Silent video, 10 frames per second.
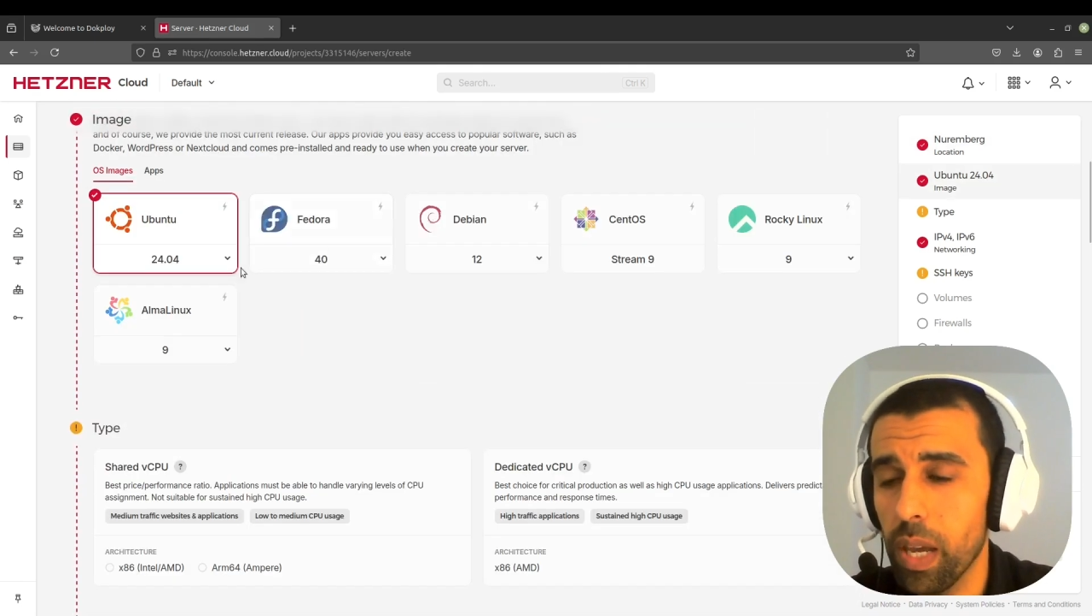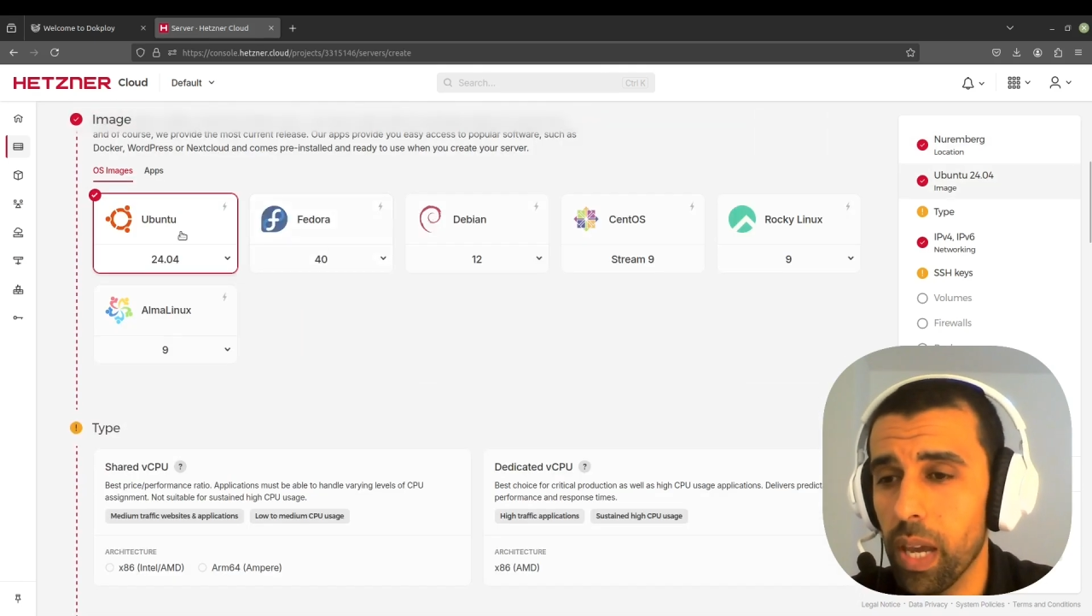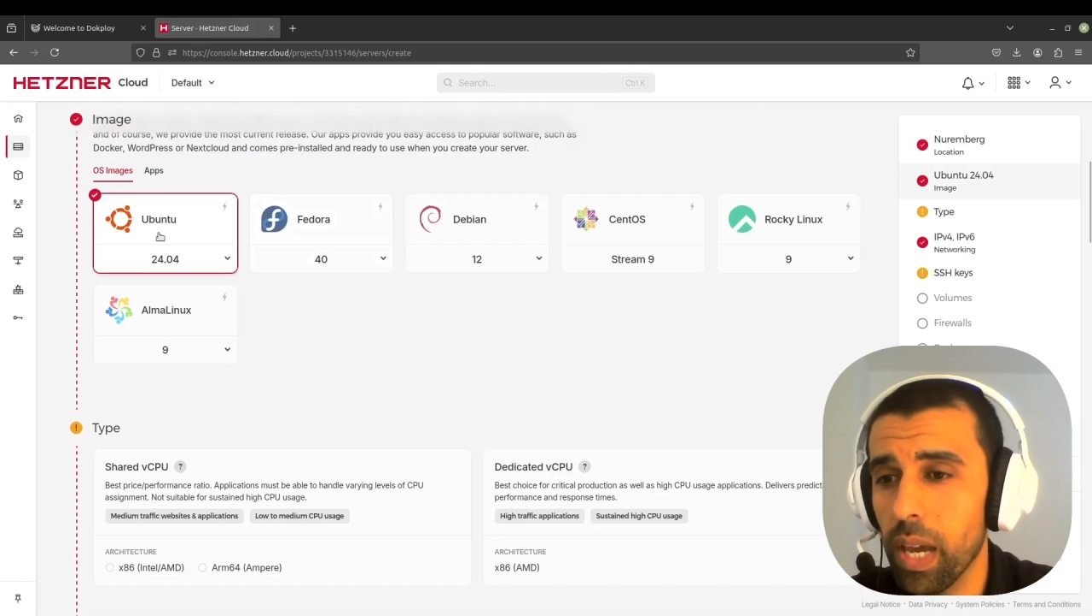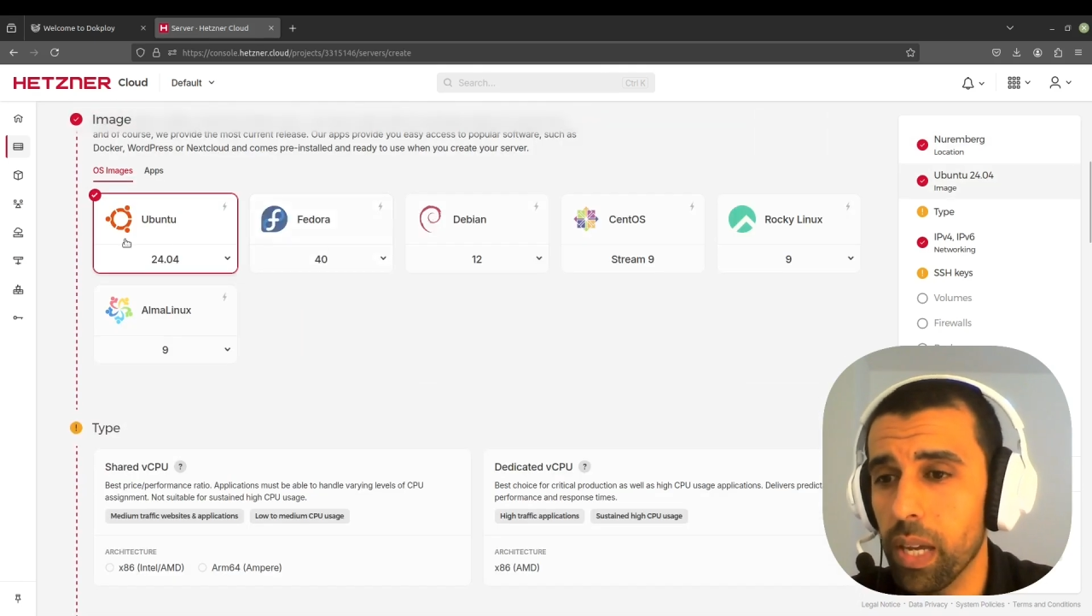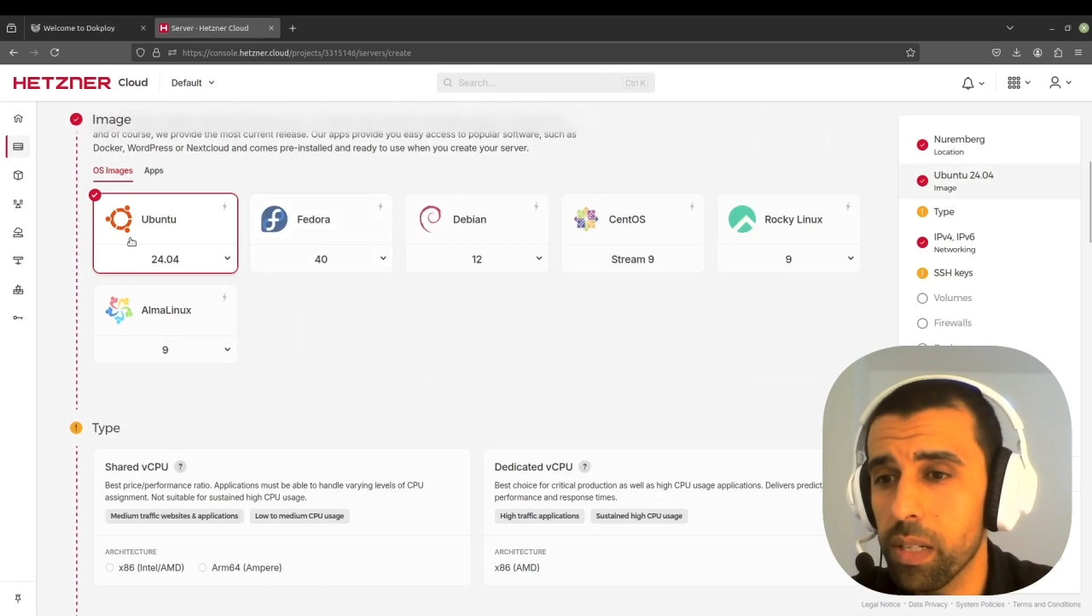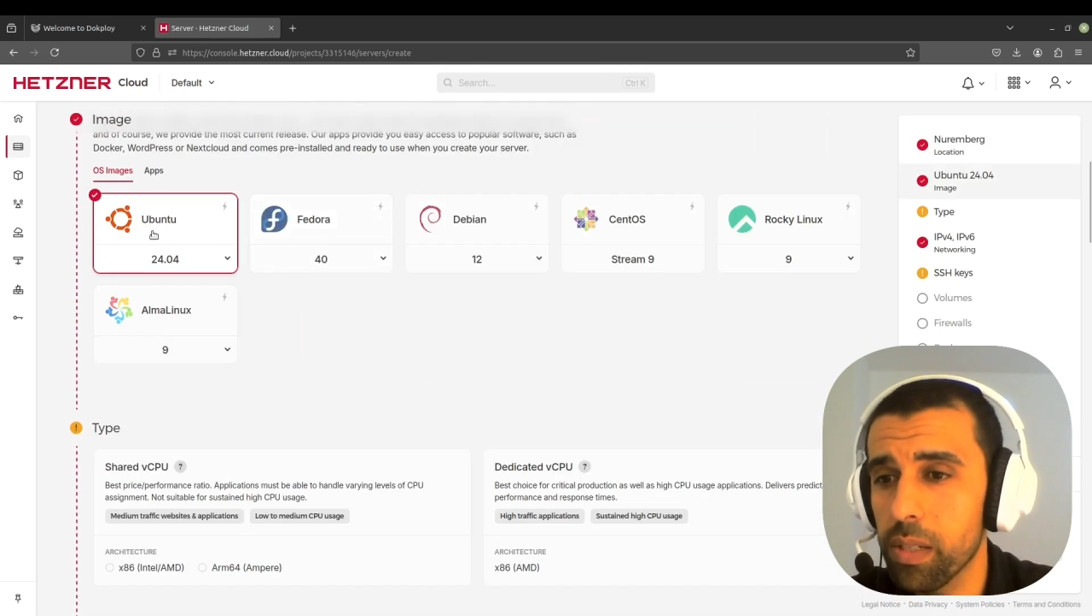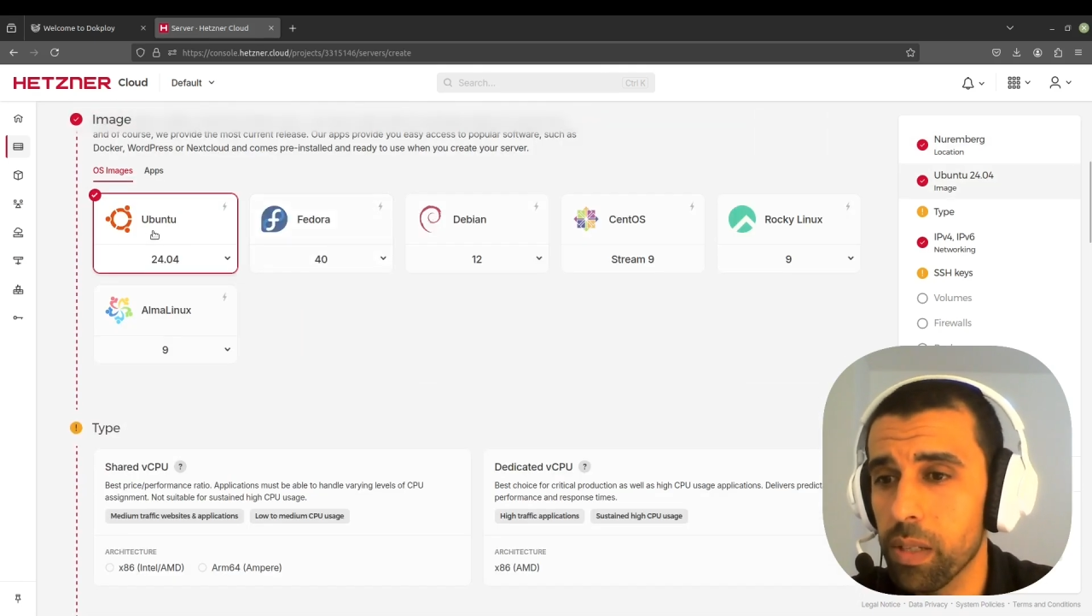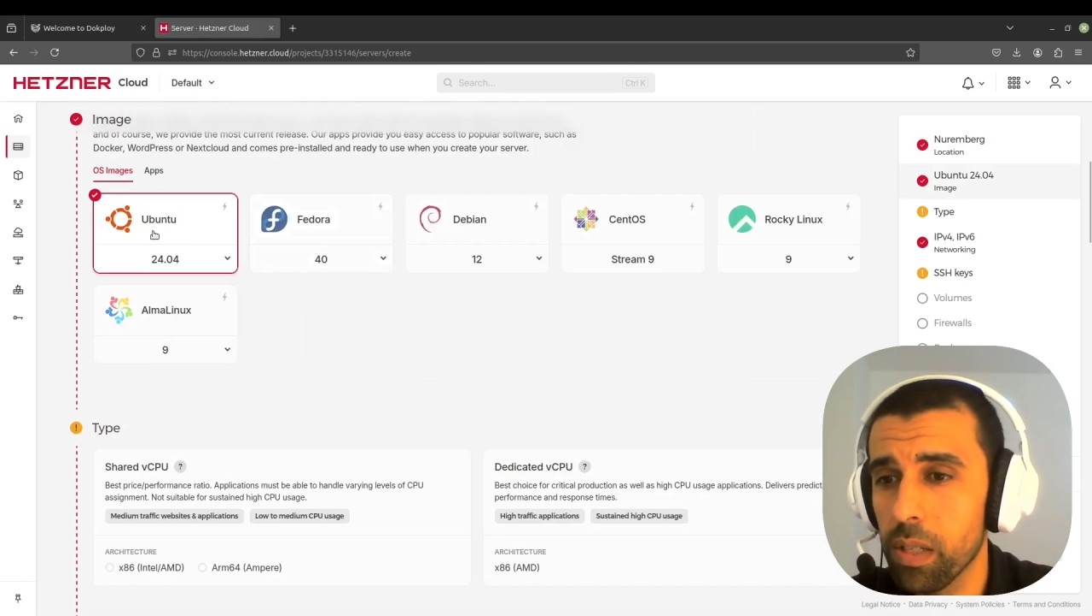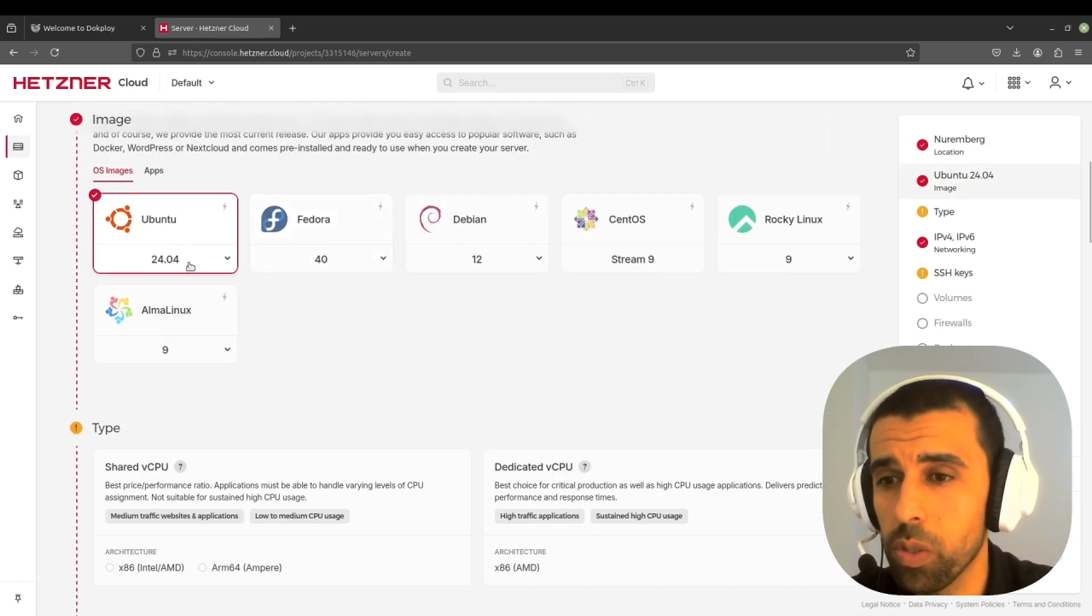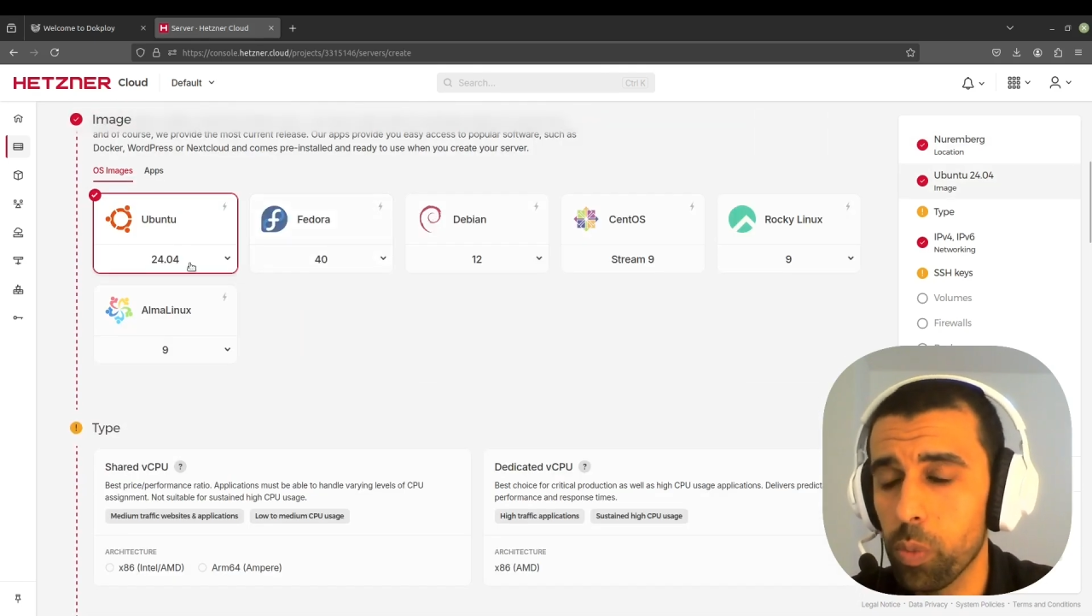
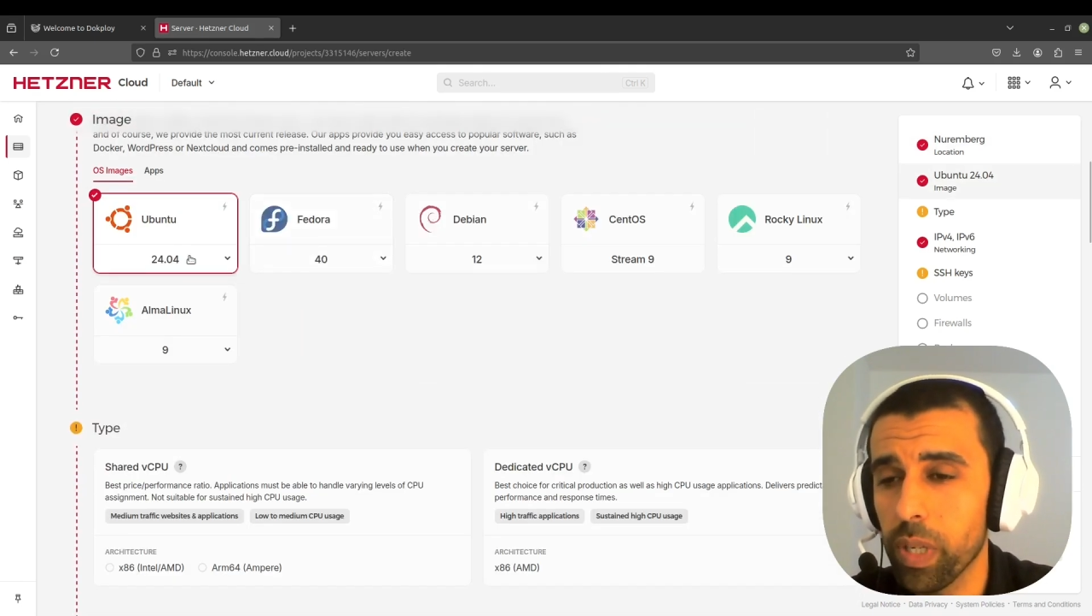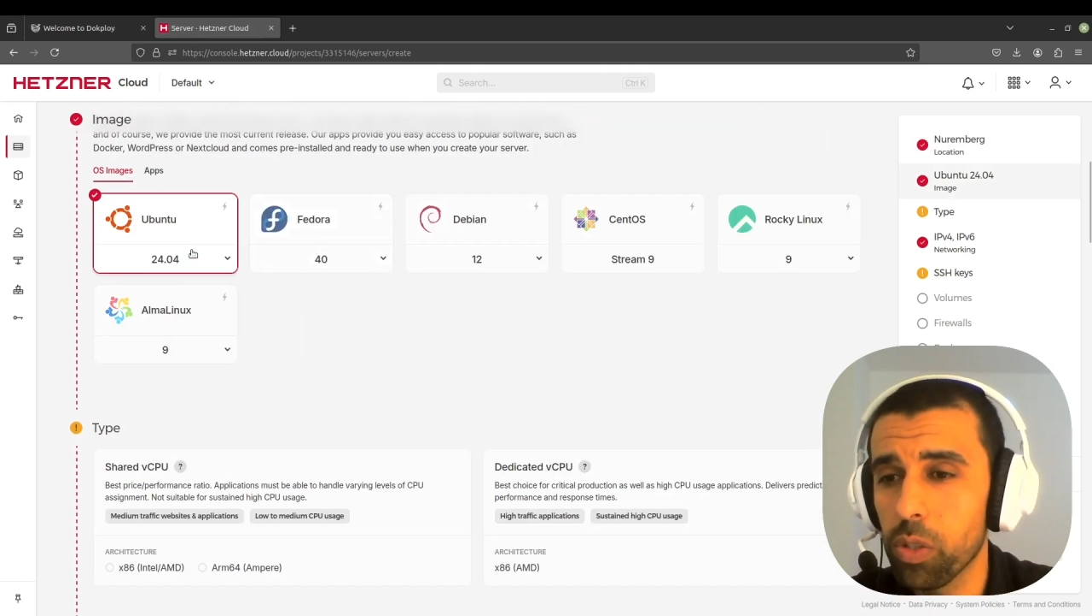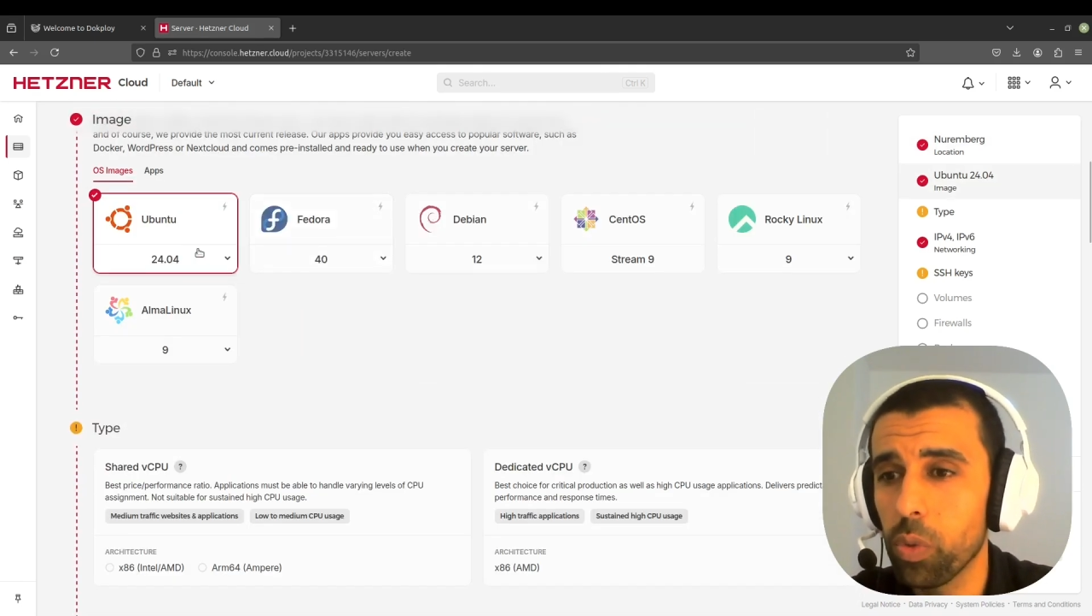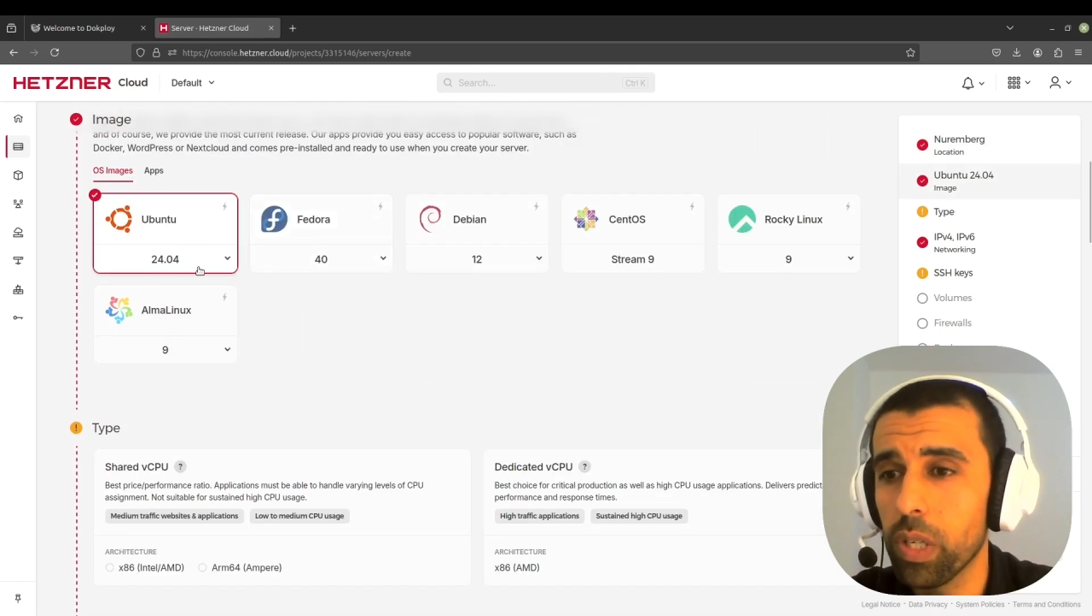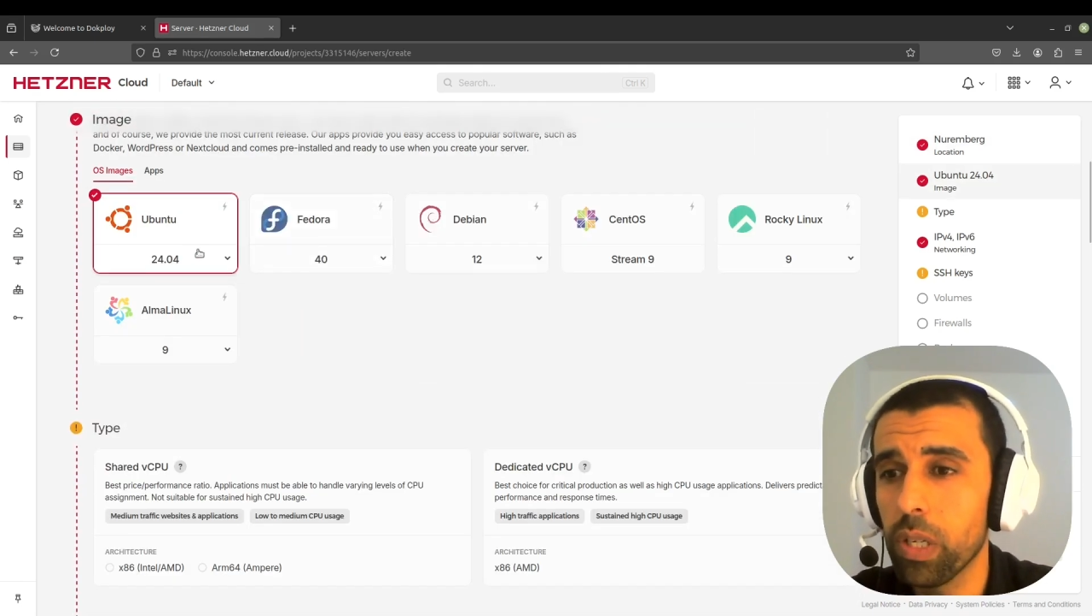and Ubuntu